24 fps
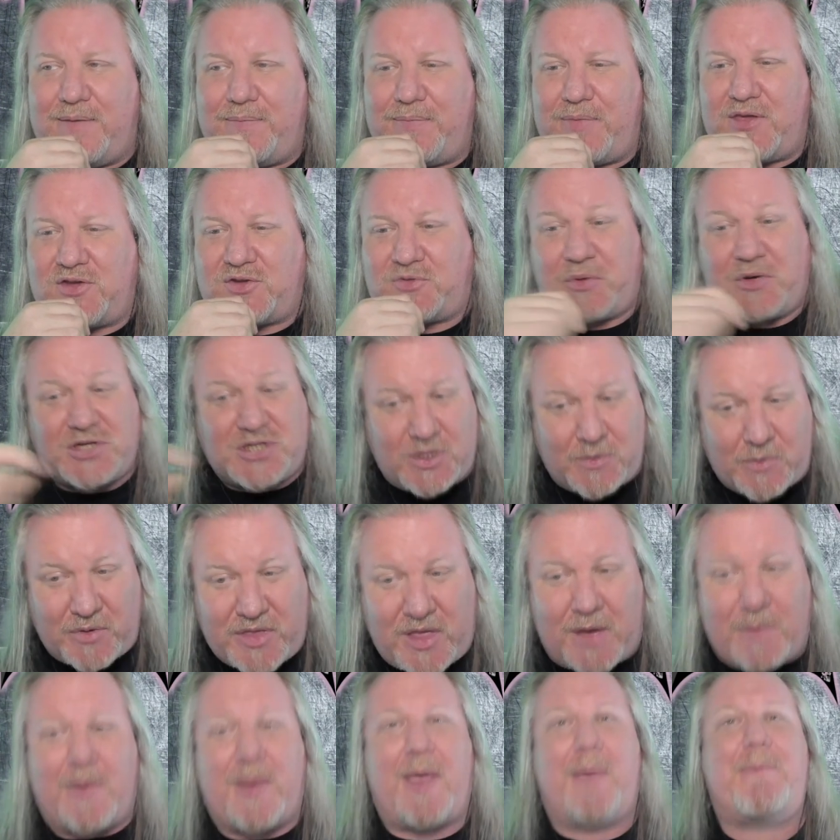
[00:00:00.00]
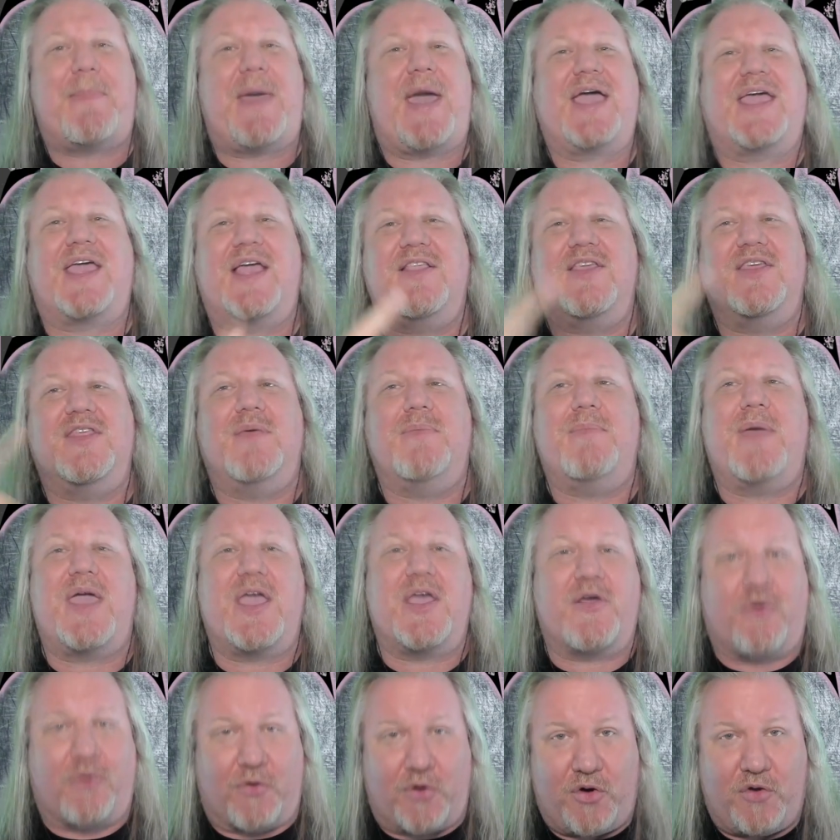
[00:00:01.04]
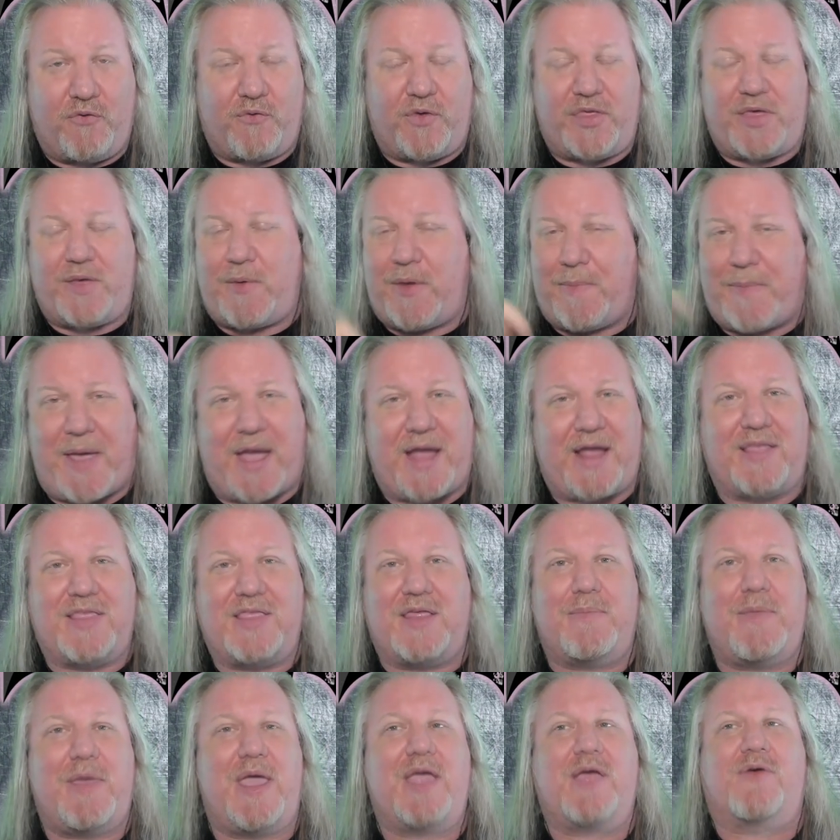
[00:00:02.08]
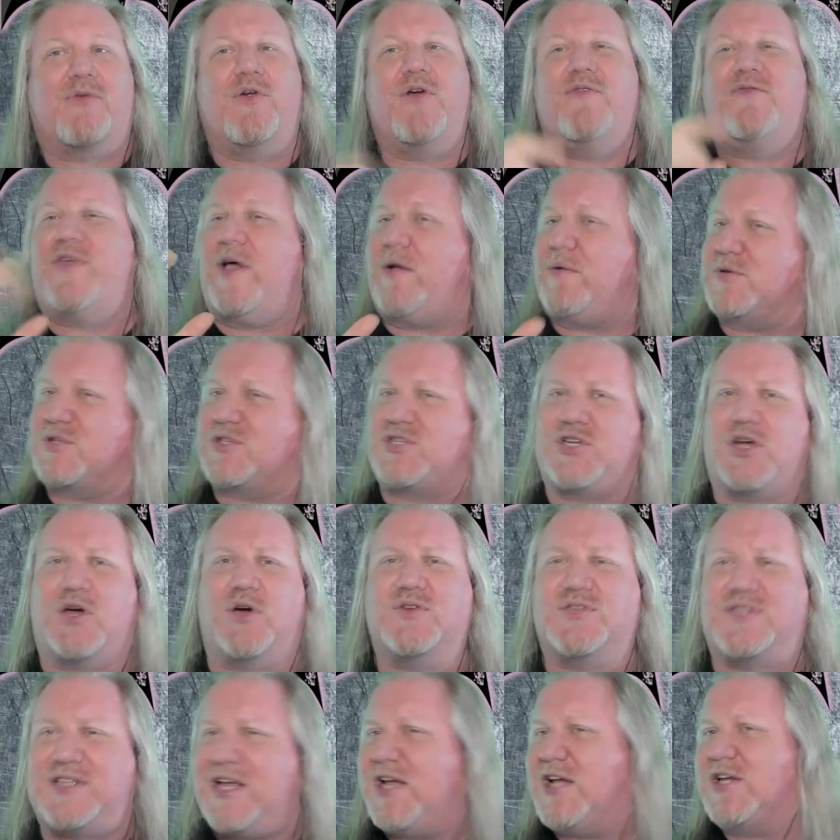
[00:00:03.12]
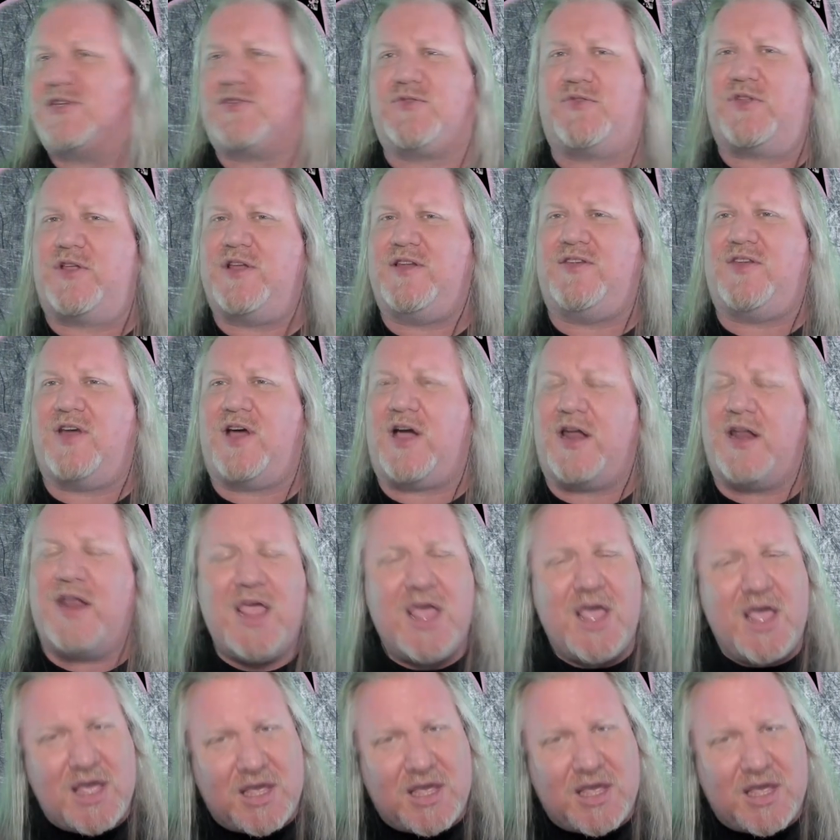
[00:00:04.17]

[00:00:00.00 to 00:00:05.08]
Especially when they went back into the main groove. When they went back into the main groove, that was so tastefully done.